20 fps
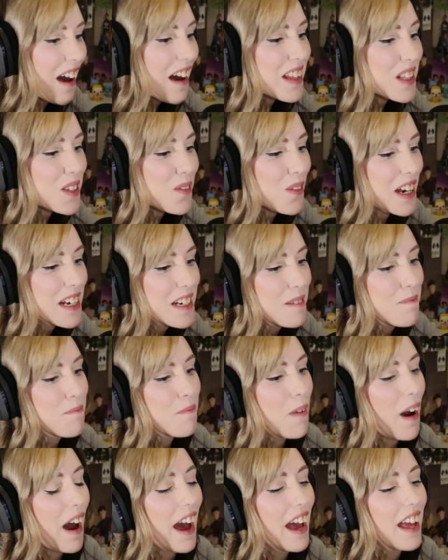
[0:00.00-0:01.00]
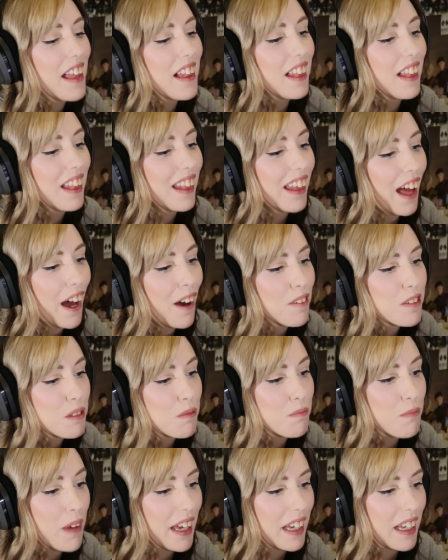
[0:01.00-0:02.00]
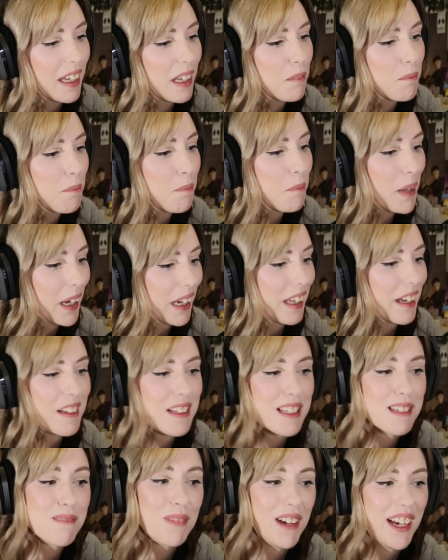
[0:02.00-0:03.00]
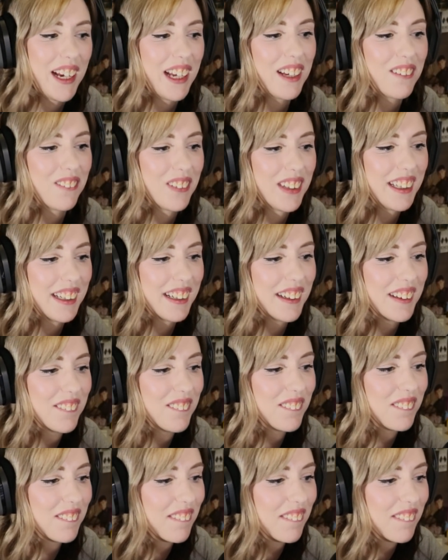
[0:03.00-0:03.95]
That's when I did. I loved making Baekhyun's baking video.